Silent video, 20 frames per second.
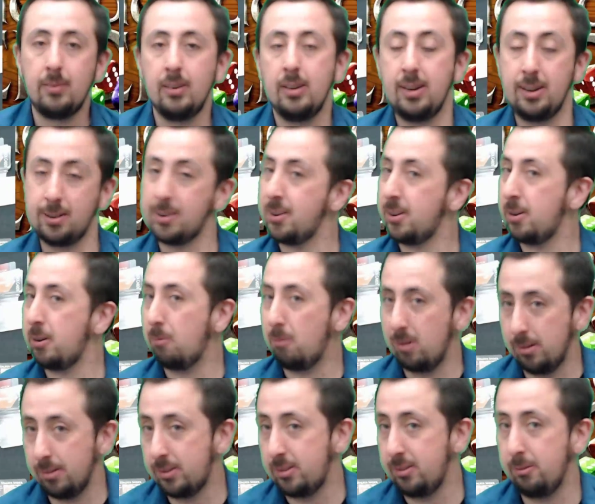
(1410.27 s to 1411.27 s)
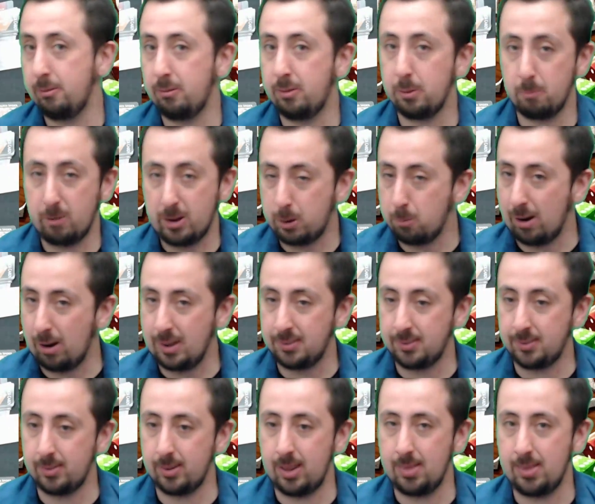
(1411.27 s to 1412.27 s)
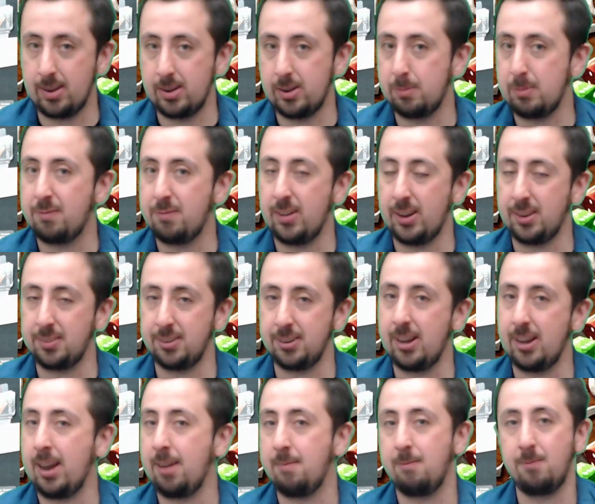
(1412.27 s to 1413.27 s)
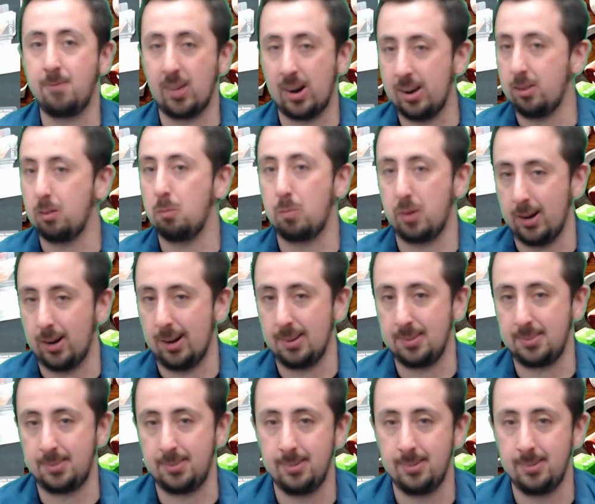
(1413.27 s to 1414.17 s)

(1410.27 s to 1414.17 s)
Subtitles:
You're going to go on to 3 quests, and then you'll be facing a final boss.